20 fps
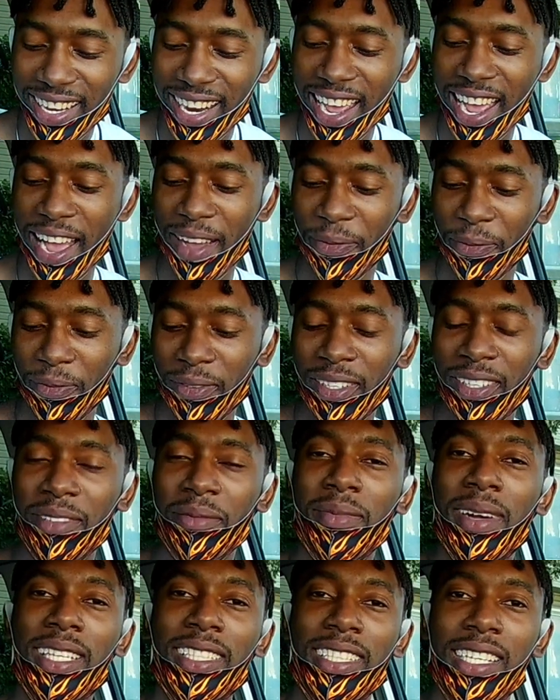Deaf?
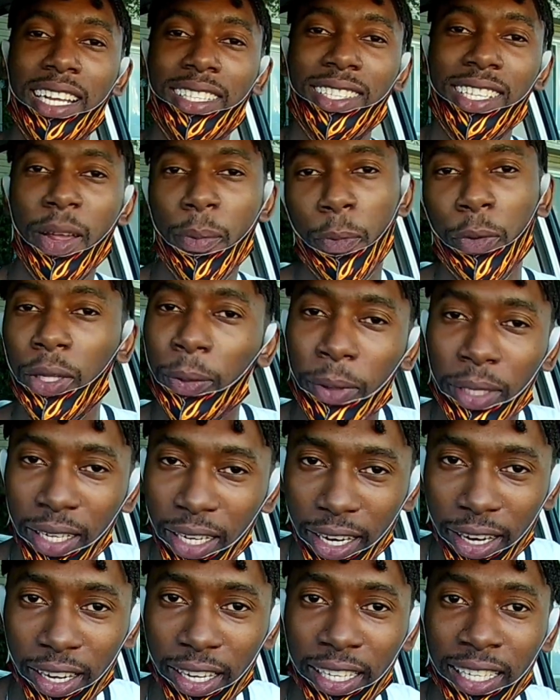Imagine I say a pretty little
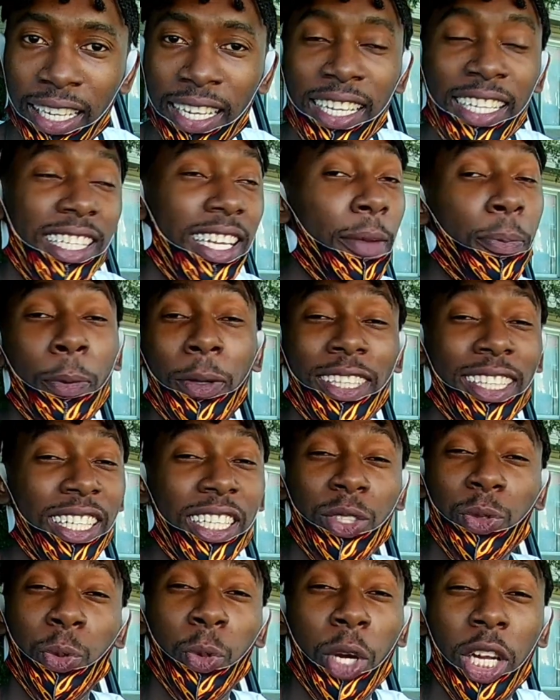girl. You're pretty
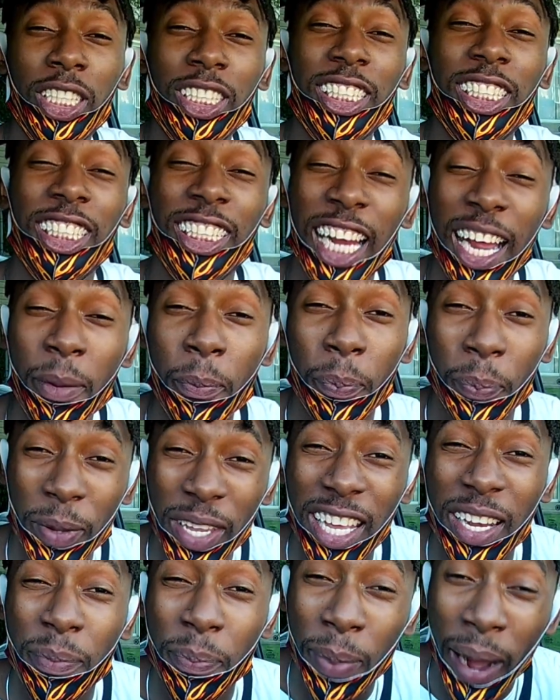this word
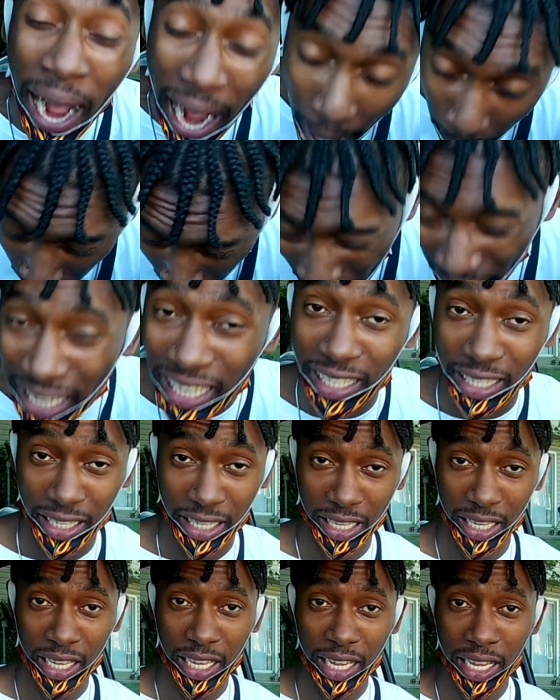champagne popping.
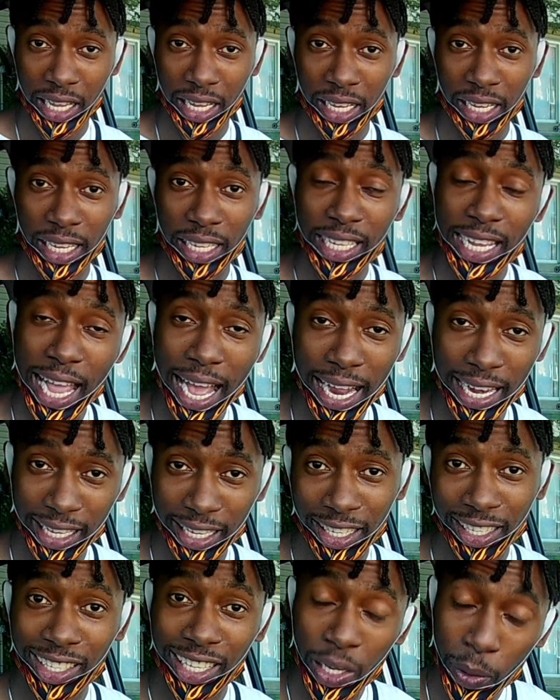Girl,
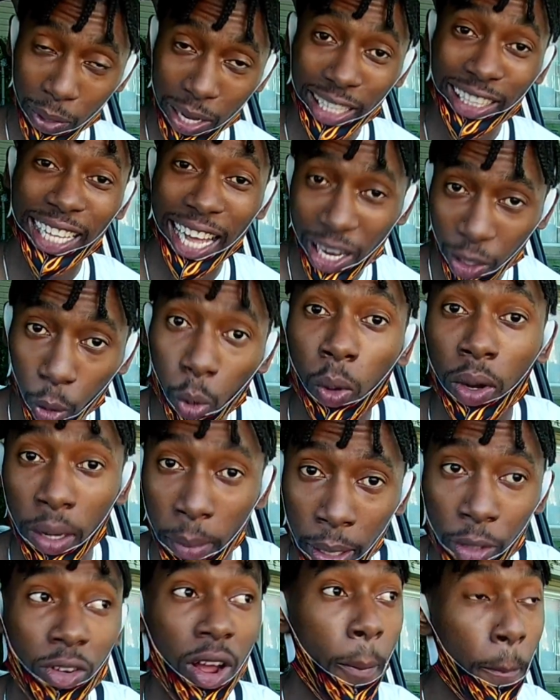you know you can't go when the
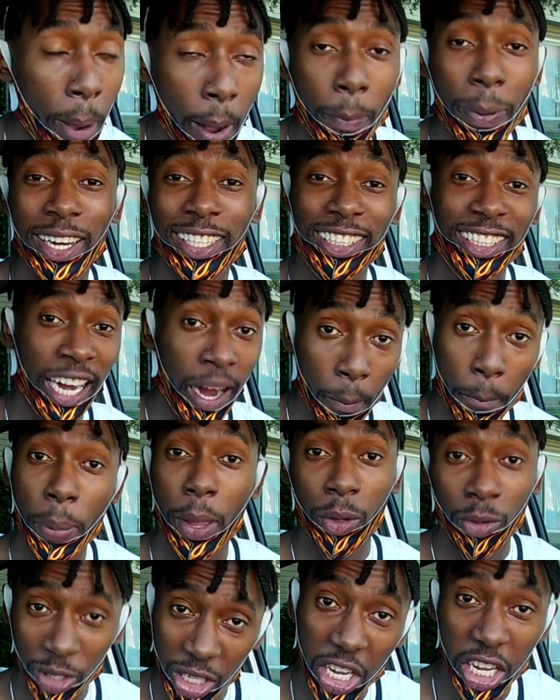man want pop a
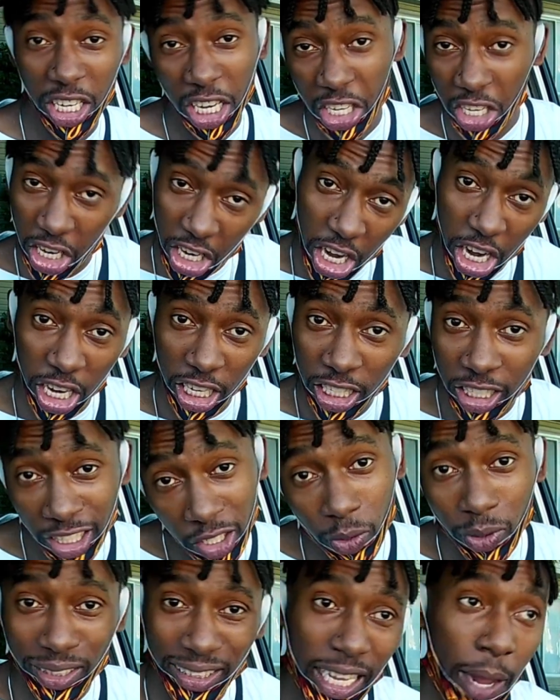champagne with you and little girl. You
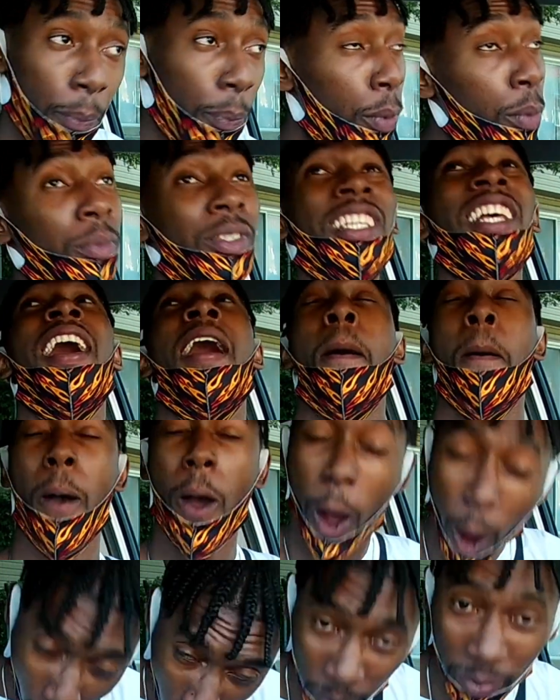know say your pums
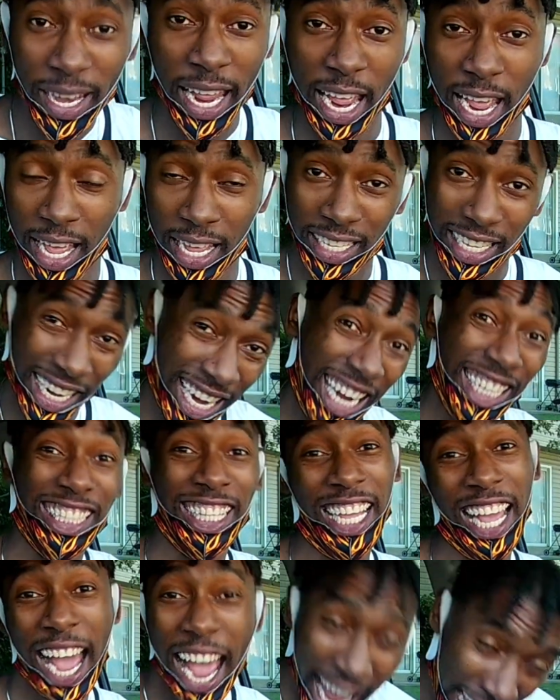up there. You got
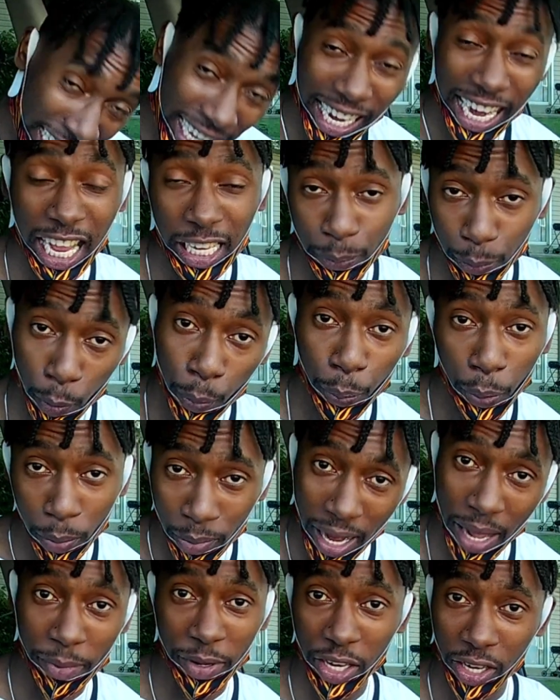the high class pum pum
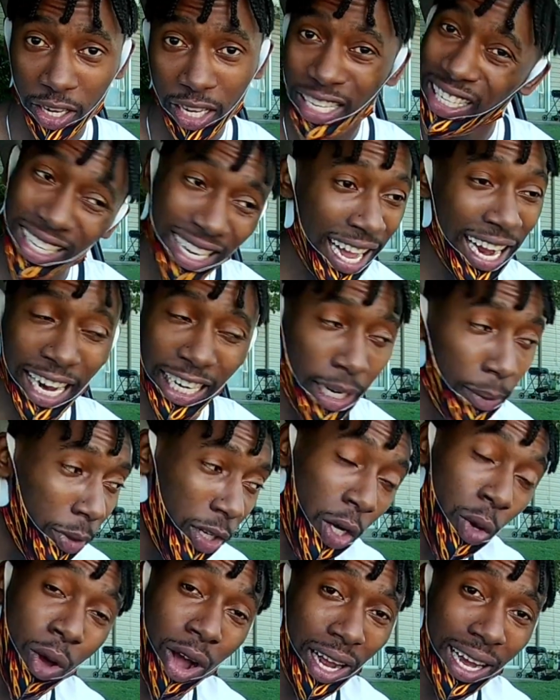them, you know. You know got them
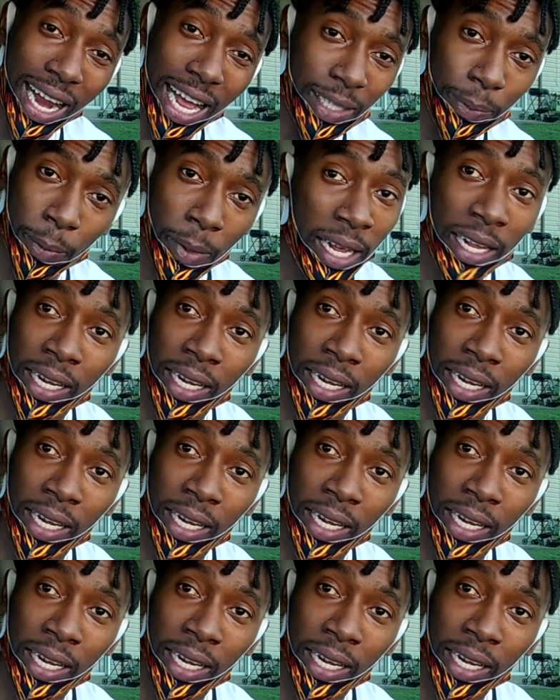low class